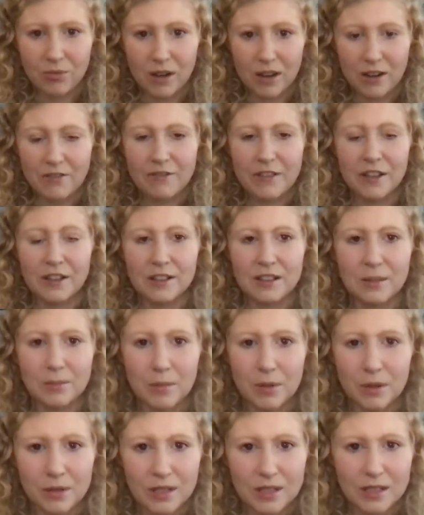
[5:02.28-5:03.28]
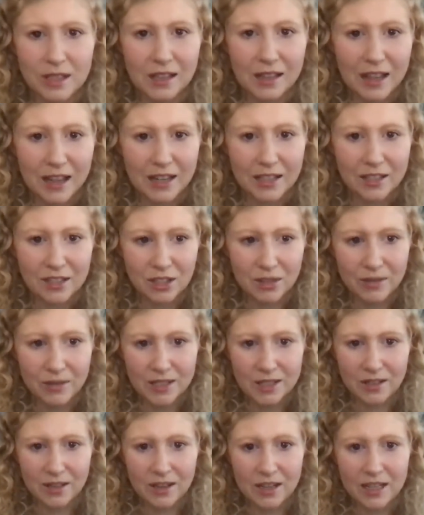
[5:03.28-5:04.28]
one feels most aligned to
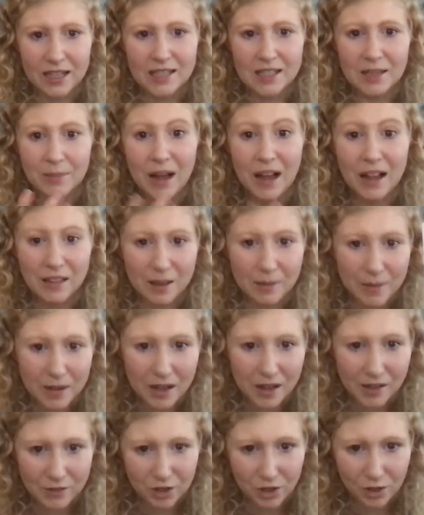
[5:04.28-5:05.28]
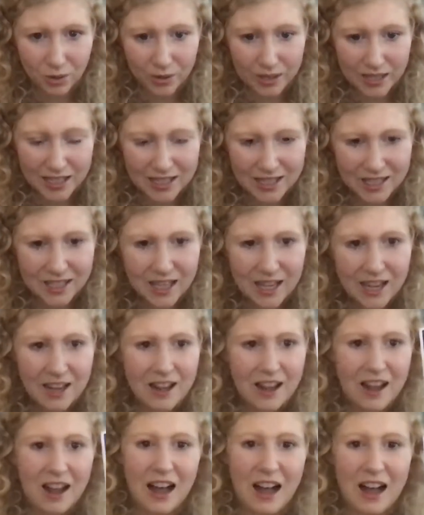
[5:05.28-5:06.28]
us. So there is some element of choice,
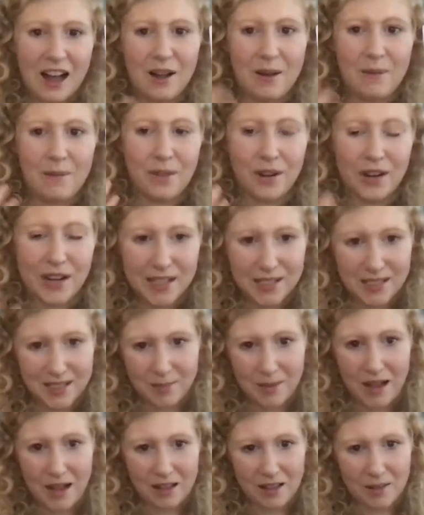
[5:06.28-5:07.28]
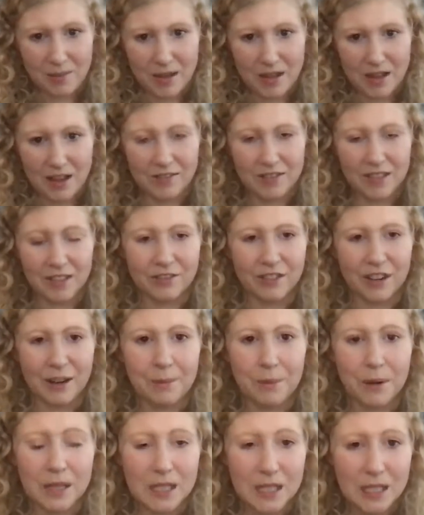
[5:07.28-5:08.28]
um, there is some element of
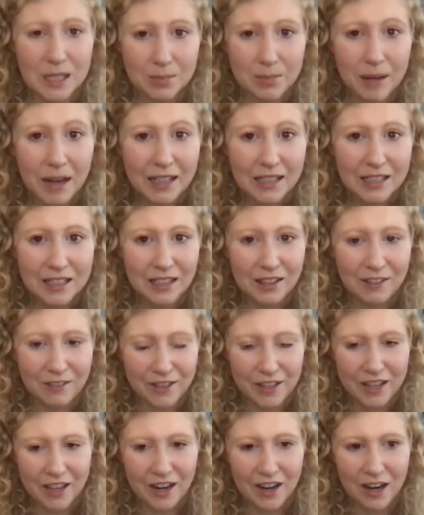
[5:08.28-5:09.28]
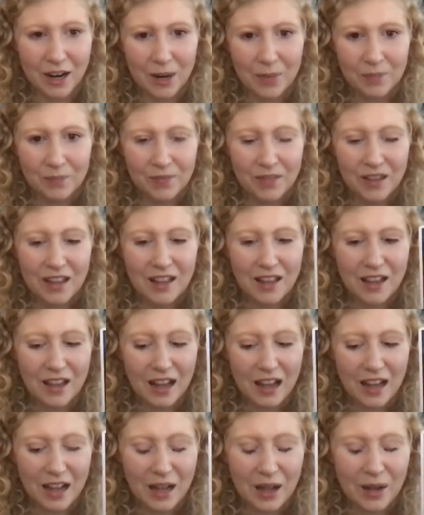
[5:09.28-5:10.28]
different perspective here.
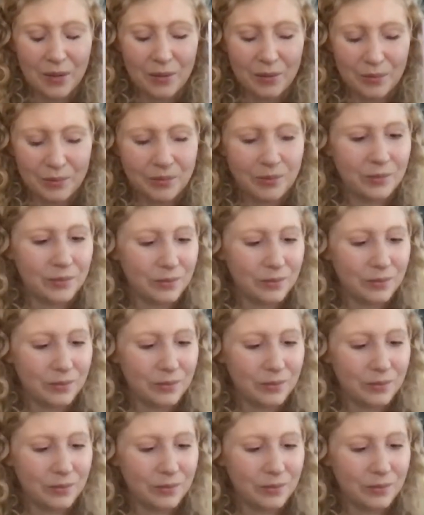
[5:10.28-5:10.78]
Um,